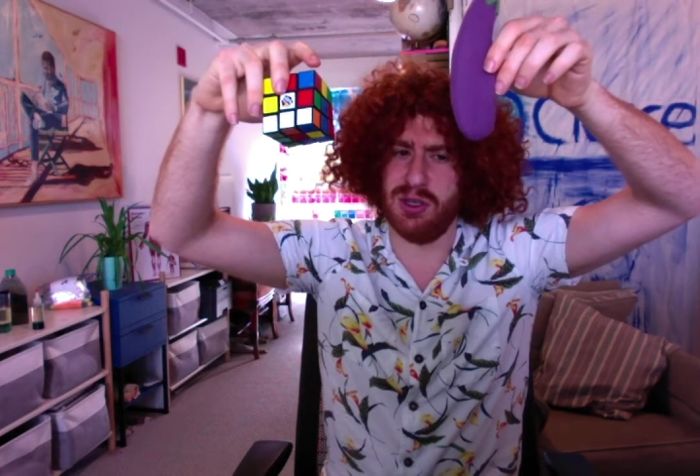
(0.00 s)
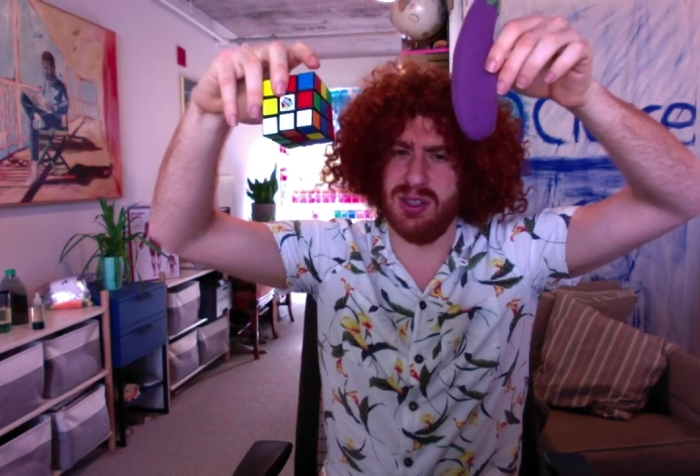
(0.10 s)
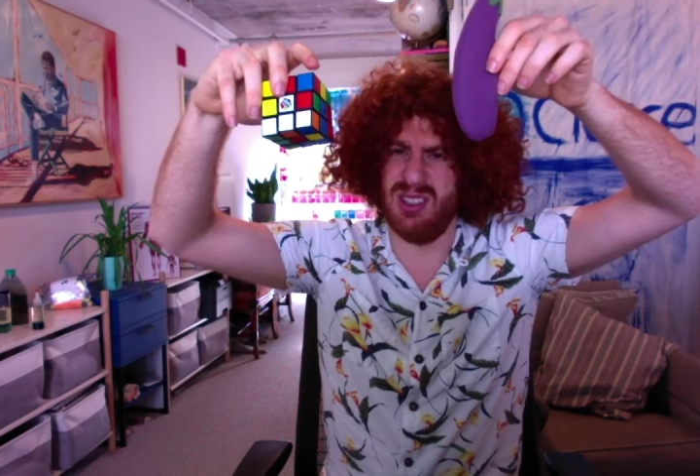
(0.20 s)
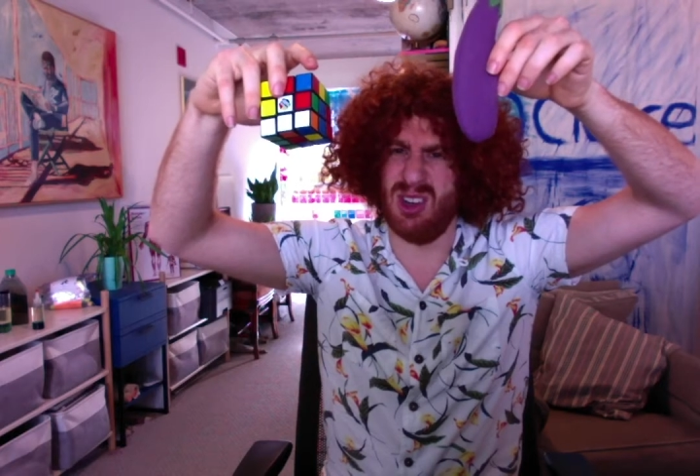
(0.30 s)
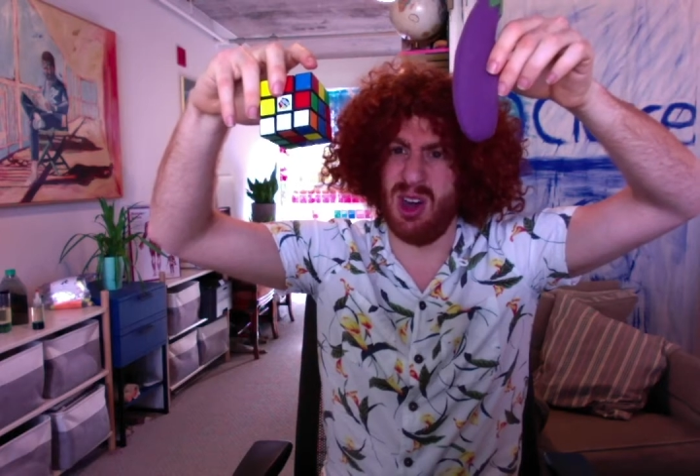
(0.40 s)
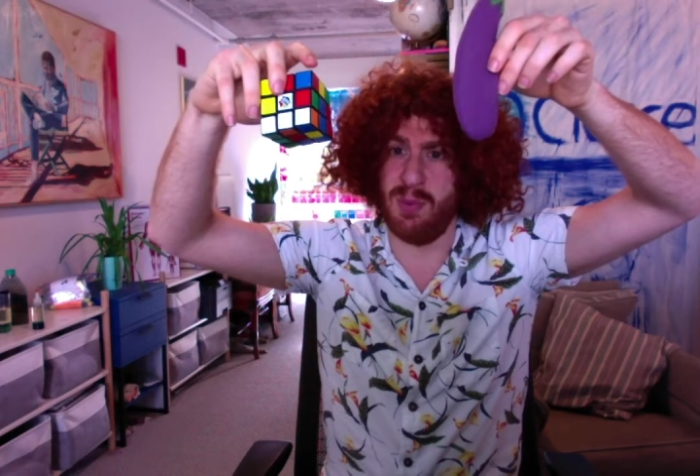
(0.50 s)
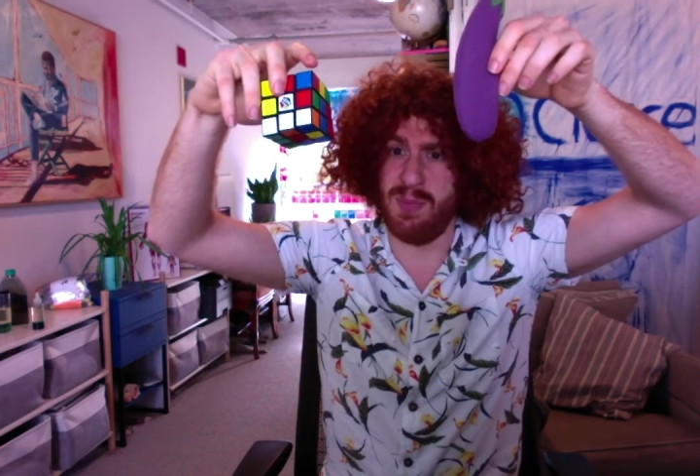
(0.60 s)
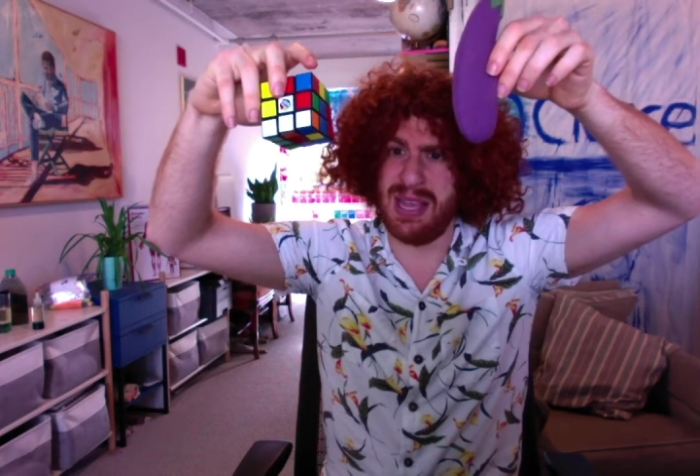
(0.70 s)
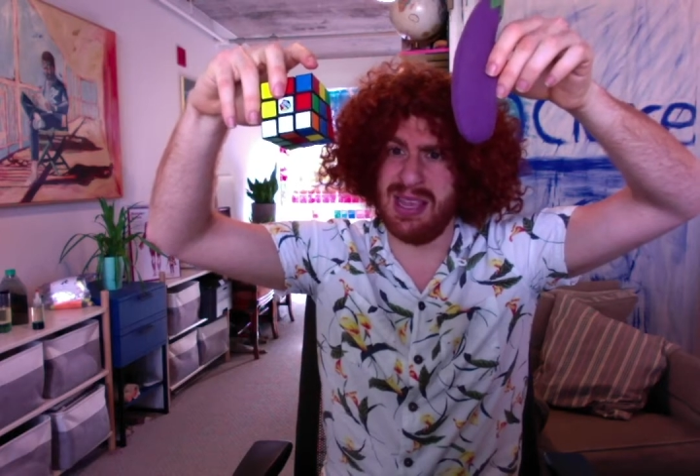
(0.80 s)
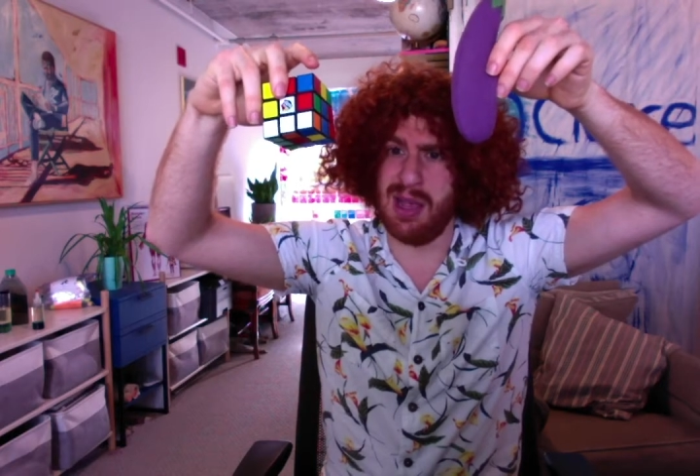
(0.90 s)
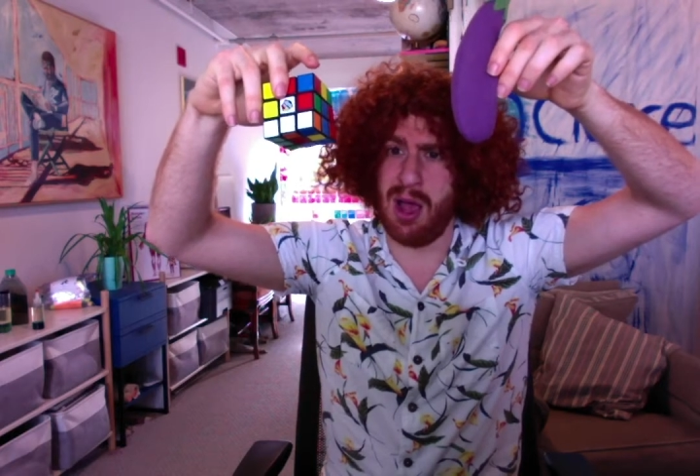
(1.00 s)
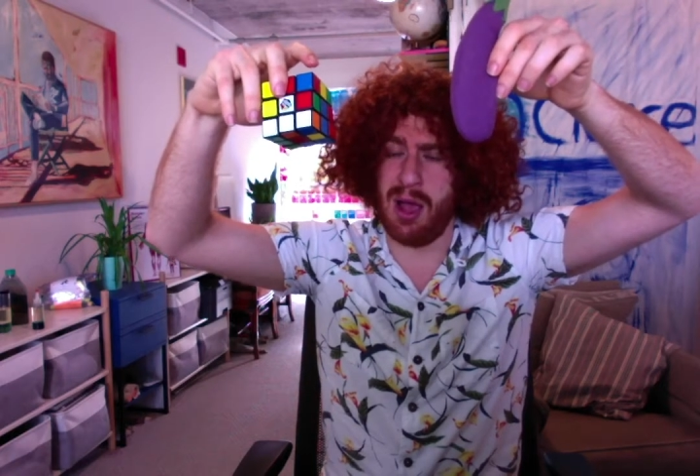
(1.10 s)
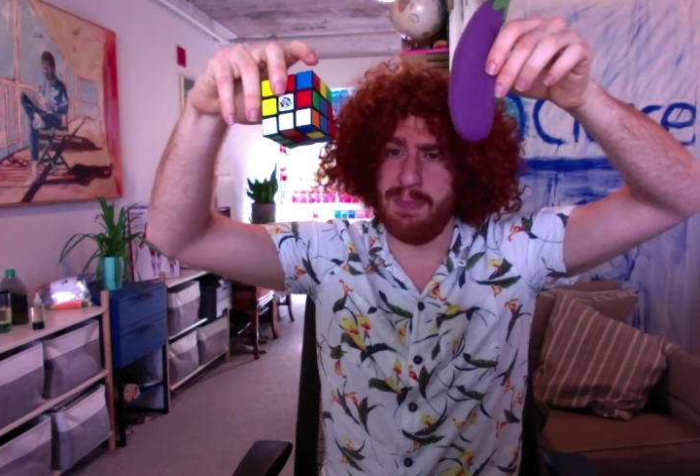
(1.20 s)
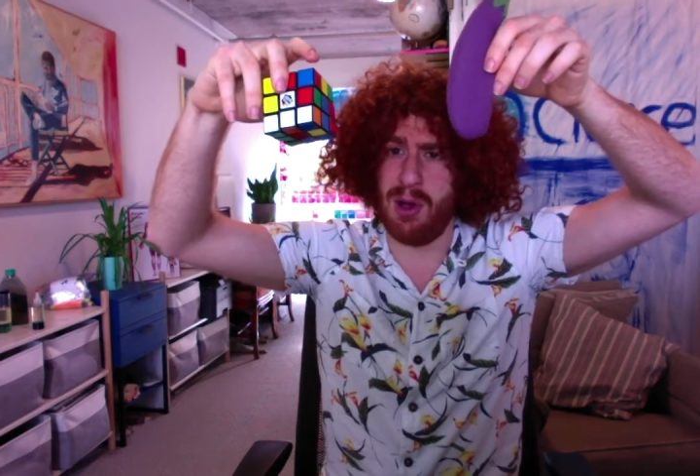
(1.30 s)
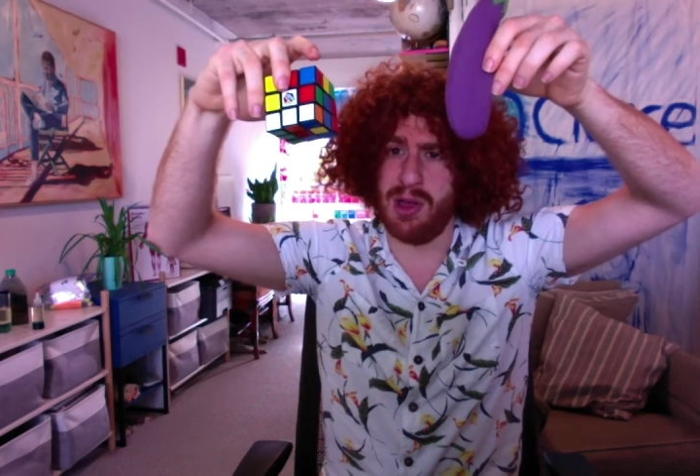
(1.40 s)
You're making a
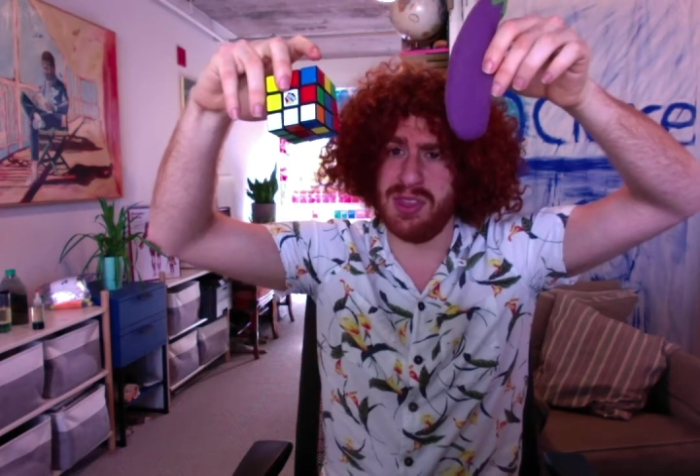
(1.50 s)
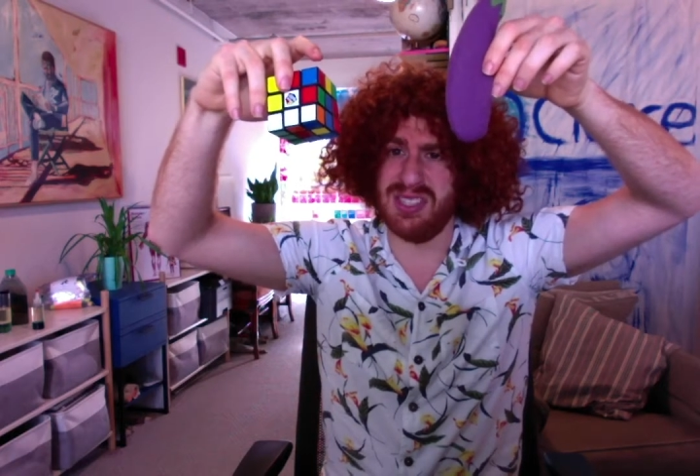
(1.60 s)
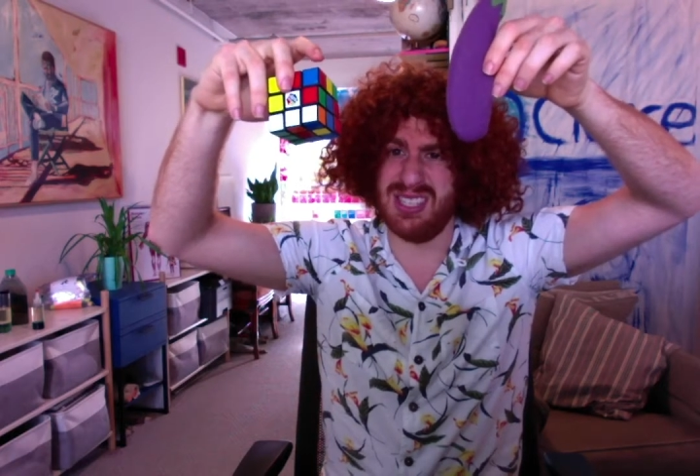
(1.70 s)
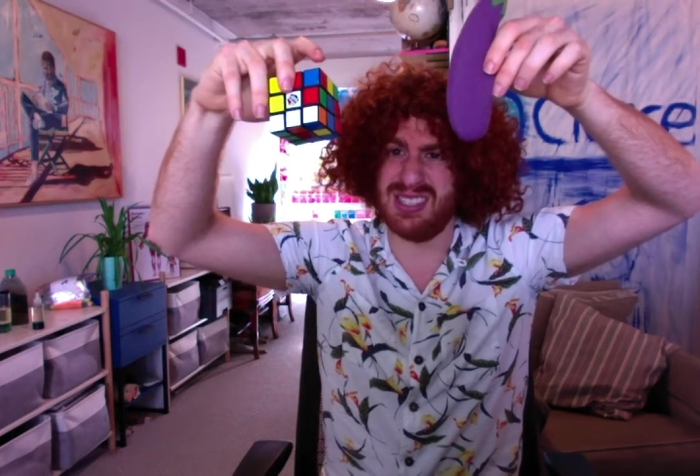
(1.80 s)
hypothesis.